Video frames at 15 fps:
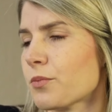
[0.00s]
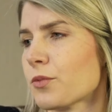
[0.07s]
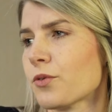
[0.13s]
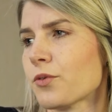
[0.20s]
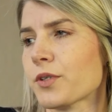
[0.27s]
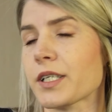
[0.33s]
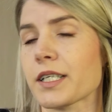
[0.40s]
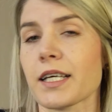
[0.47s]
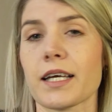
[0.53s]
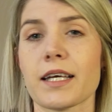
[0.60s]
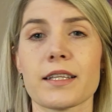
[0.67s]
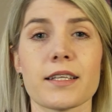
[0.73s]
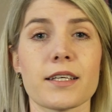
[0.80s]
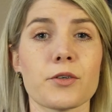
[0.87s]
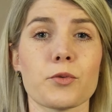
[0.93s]
morning
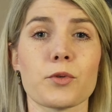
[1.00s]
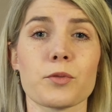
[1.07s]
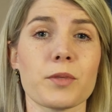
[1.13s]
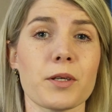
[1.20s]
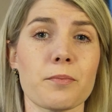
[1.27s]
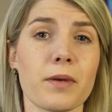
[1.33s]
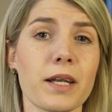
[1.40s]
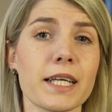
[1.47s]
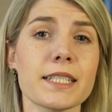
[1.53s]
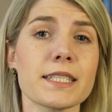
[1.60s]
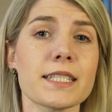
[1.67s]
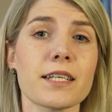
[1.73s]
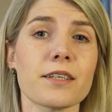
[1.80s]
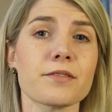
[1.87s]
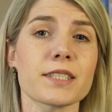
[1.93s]
and there will be
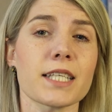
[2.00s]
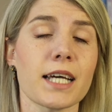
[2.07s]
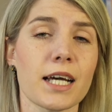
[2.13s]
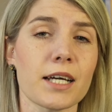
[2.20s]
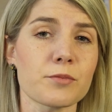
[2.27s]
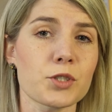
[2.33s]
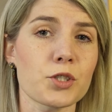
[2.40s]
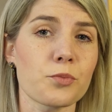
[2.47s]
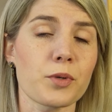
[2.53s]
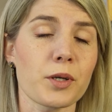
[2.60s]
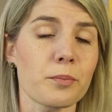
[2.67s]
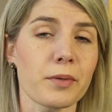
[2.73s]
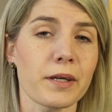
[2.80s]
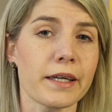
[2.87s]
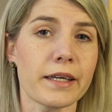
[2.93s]
plenty of time to
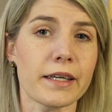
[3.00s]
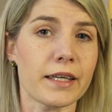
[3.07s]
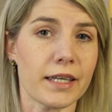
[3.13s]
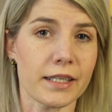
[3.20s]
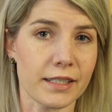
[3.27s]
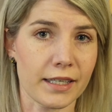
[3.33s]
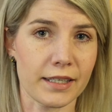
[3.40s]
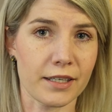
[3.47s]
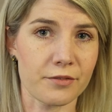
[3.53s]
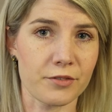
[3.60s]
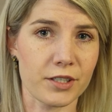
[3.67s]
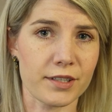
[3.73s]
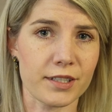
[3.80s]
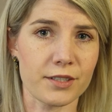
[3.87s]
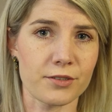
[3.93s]
prepare and get
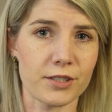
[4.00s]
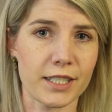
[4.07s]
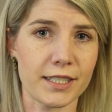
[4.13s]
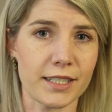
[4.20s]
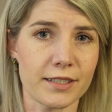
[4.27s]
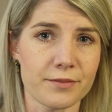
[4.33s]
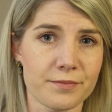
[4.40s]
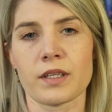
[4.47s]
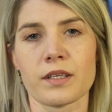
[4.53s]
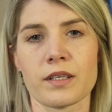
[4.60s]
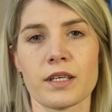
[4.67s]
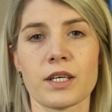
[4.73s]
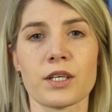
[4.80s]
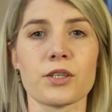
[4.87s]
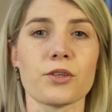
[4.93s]
everything ready.
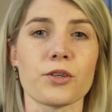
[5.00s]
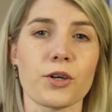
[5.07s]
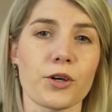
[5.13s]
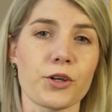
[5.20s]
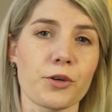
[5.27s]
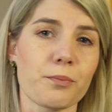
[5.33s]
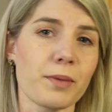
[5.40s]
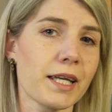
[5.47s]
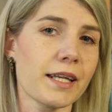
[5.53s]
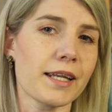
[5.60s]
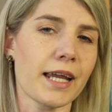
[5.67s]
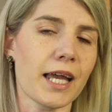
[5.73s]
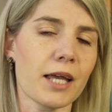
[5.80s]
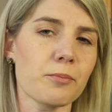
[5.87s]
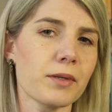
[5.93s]
You go to bed
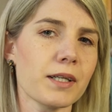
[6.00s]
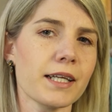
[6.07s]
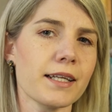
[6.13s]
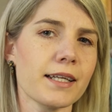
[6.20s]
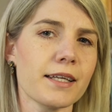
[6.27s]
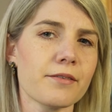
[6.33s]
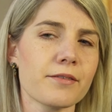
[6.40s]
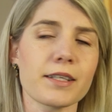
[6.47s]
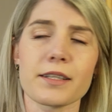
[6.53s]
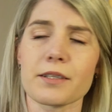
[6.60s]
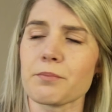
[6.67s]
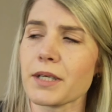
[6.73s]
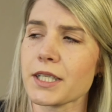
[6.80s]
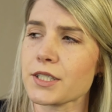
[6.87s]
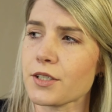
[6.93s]
happily, leaving the
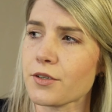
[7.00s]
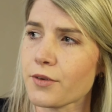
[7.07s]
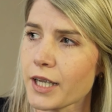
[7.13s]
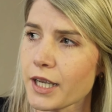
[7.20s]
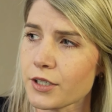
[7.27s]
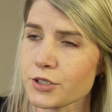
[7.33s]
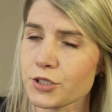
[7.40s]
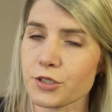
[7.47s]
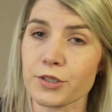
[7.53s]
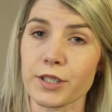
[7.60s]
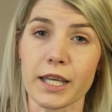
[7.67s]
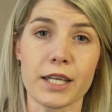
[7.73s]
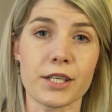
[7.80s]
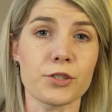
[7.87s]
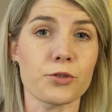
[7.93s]
mess around you
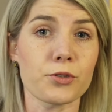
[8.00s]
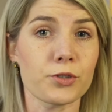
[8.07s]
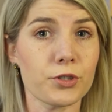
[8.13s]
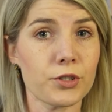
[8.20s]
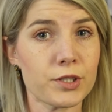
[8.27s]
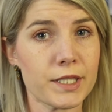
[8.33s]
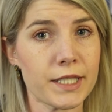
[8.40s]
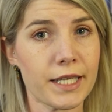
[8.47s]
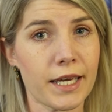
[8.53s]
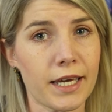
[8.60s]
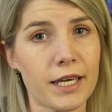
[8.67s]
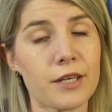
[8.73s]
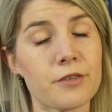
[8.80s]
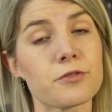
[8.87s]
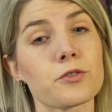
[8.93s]
and your dirty
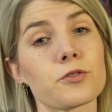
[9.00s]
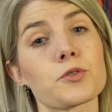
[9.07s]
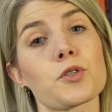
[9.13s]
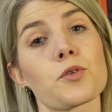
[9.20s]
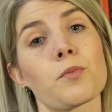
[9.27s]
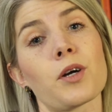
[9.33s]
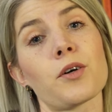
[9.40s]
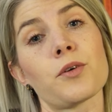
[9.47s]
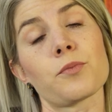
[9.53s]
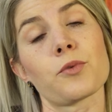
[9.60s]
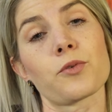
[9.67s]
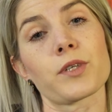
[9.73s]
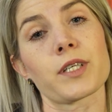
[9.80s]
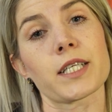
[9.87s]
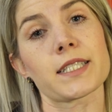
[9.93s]
hair for tomorrow
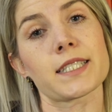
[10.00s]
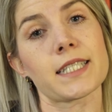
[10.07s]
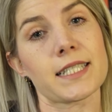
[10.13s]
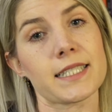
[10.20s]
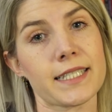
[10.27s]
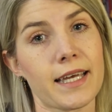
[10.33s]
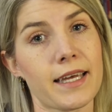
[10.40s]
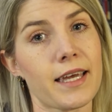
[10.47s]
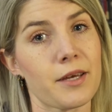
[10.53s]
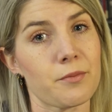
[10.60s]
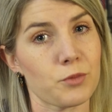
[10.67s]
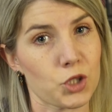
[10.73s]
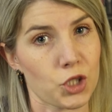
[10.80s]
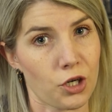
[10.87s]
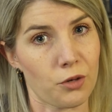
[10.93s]
morning 6
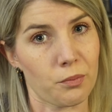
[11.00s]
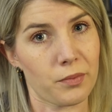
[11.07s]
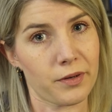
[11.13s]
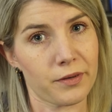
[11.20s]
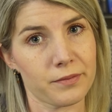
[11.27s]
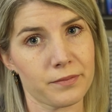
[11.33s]
a.m. sharp.